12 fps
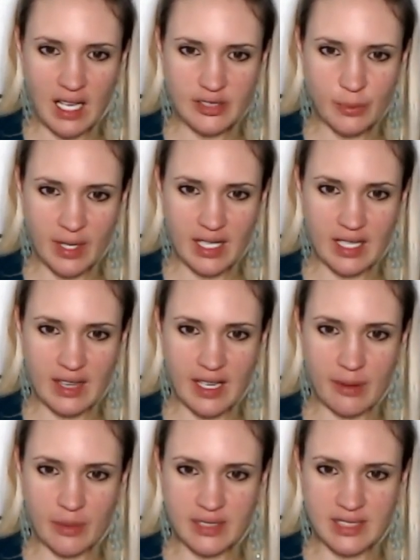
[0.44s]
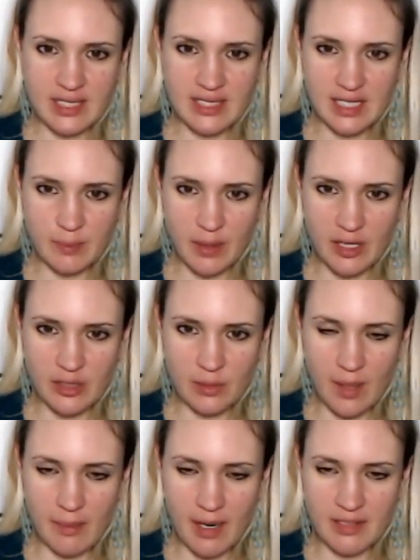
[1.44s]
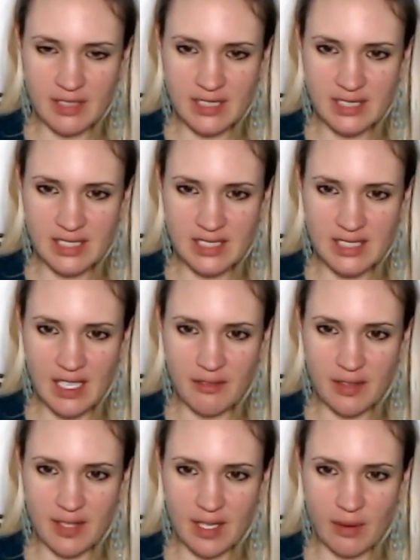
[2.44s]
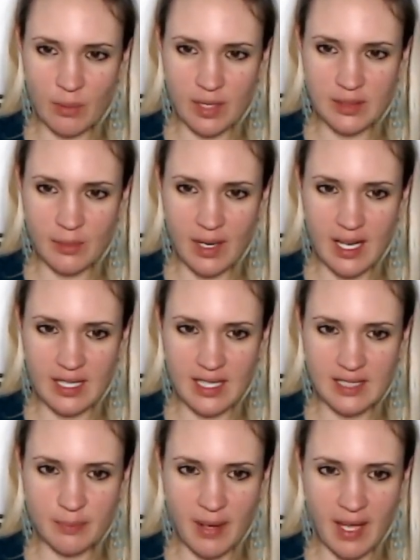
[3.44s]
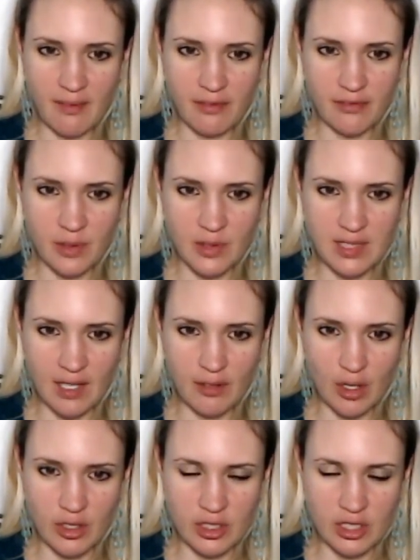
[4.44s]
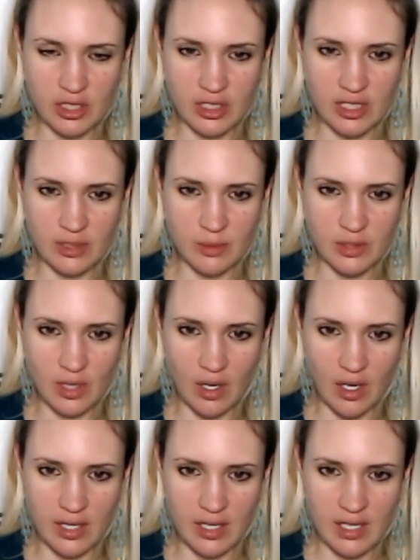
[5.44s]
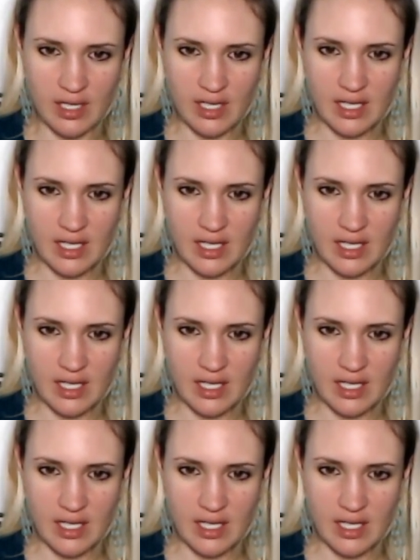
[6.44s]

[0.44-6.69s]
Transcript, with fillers: Last week, there was this experience where my resistance to everything went away. This painful self-consciousness was gone.